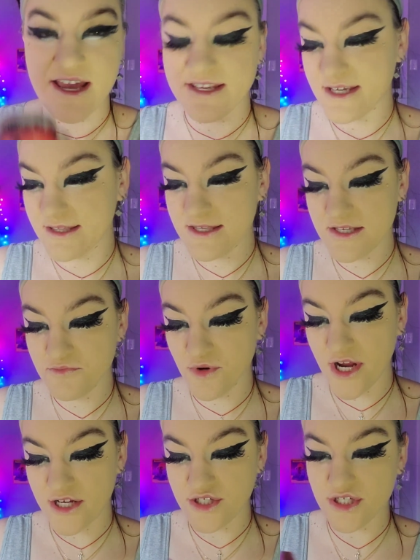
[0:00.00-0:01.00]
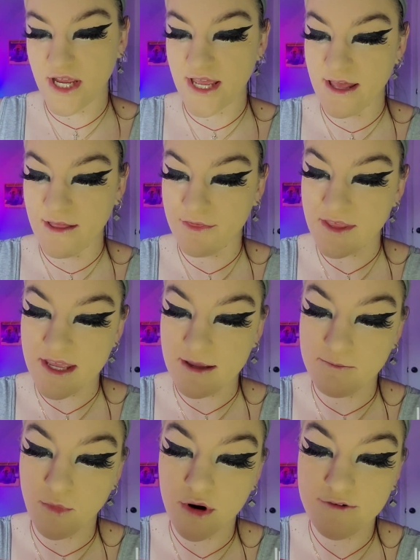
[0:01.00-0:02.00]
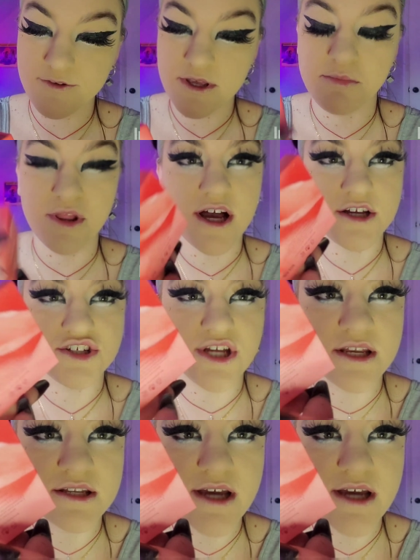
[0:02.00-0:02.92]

I take this brush and the Morphe blush in